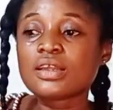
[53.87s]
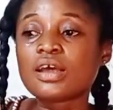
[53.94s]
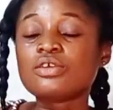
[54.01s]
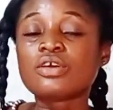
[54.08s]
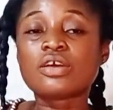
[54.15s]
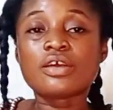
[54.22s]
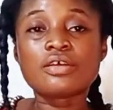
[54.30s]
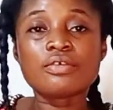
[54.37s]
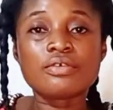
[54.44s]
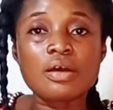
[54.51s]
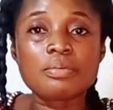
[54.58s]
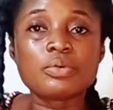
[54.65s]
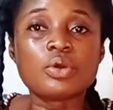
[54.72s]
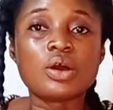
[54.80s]
that you can
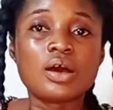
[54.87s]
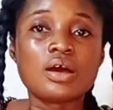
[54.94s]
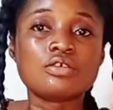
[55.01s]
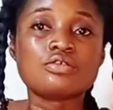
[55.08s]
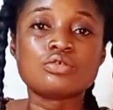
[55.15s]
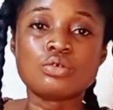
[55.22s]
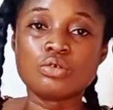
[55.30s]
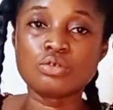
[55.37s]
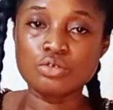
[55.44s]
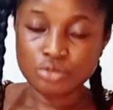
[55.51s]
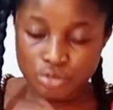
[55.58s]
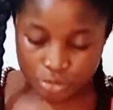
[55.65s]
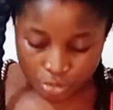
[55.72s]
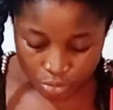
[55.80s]
grab your hands
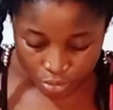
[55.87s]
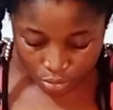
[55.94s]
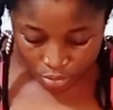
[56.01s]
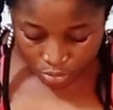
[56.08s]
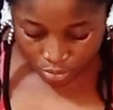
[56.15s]
onto.